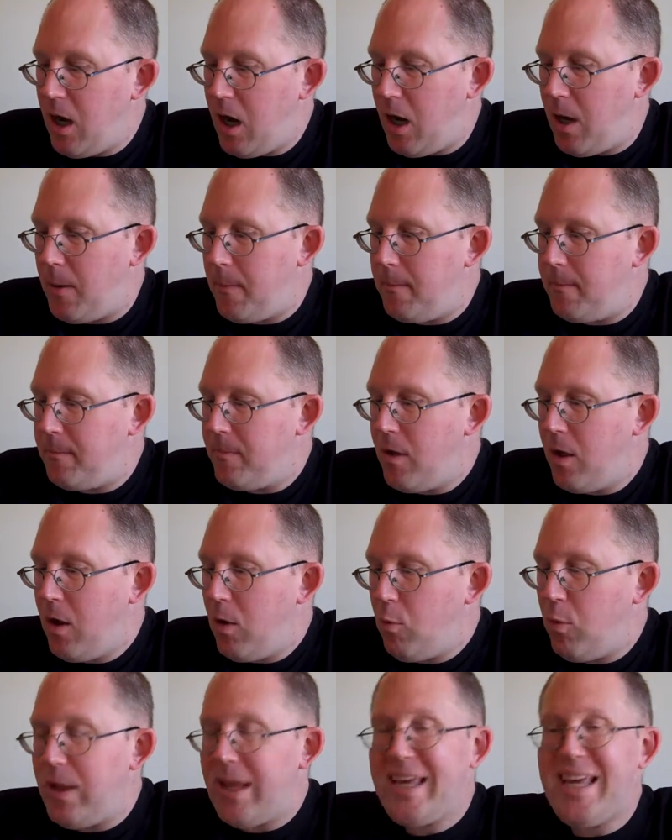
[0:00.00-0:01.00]

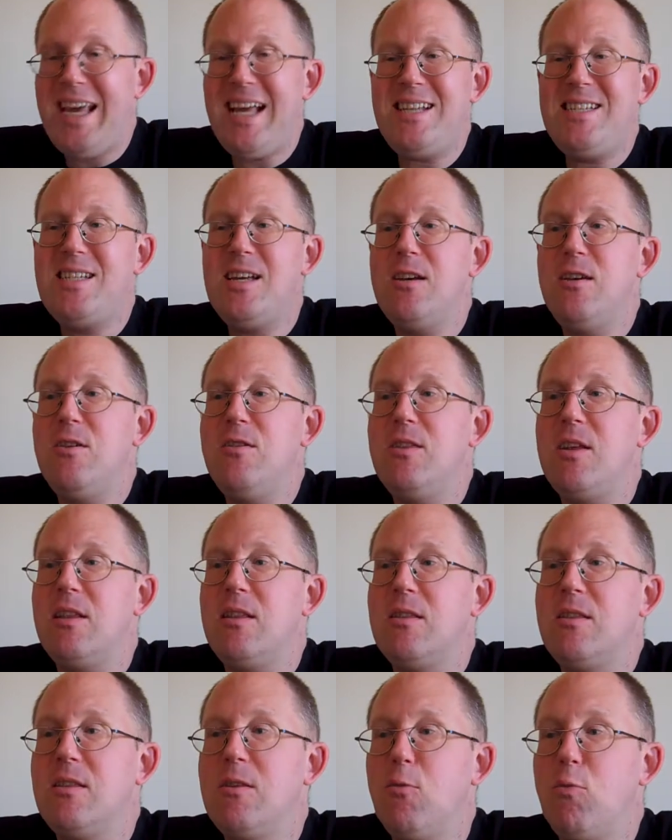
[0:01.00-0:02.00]
Well, I can tell you
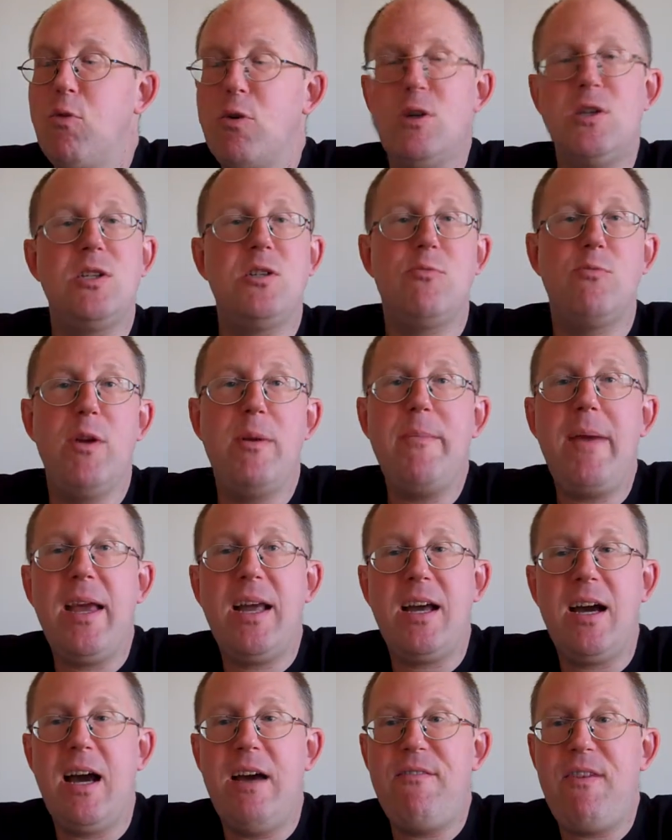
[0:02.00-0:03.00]
that the worst
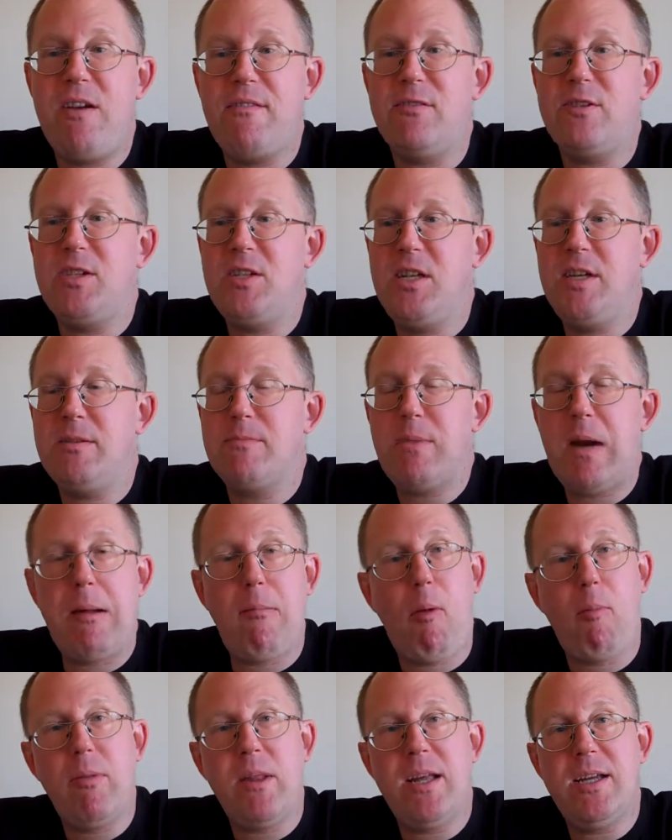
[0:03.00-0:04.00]
remake I've ever seen
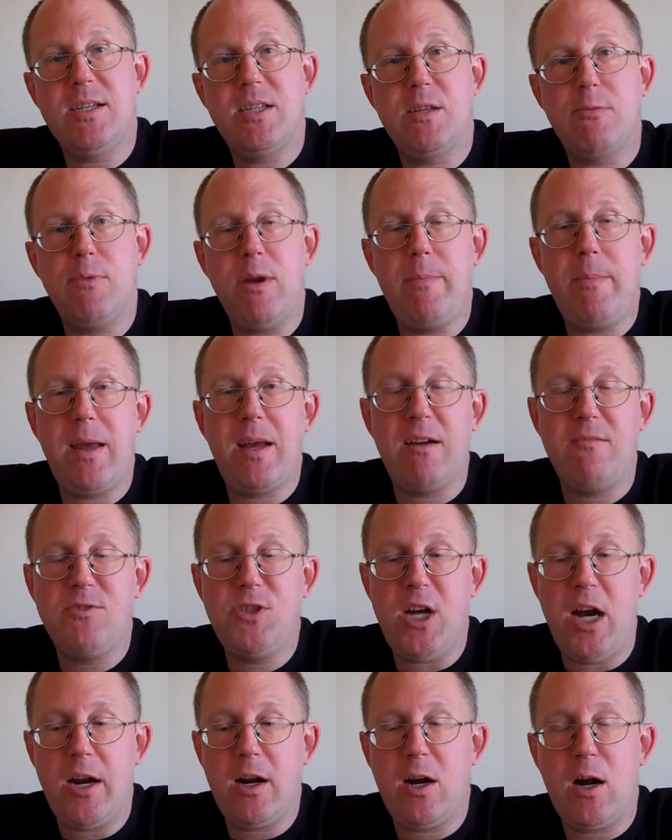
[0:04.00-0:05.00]
probably is the remake of
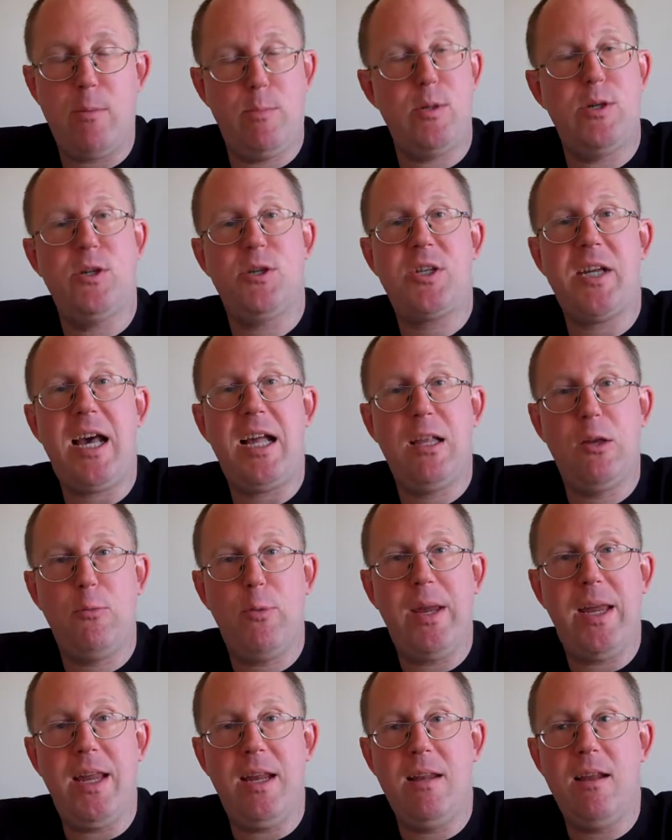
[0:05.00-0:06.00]
John Carpenter's
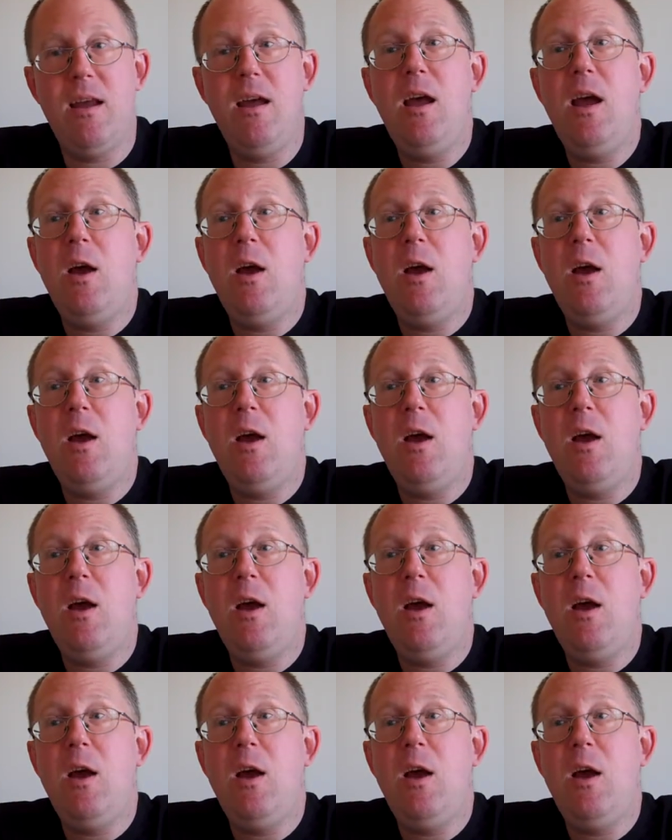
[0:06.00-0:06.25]
Halloween.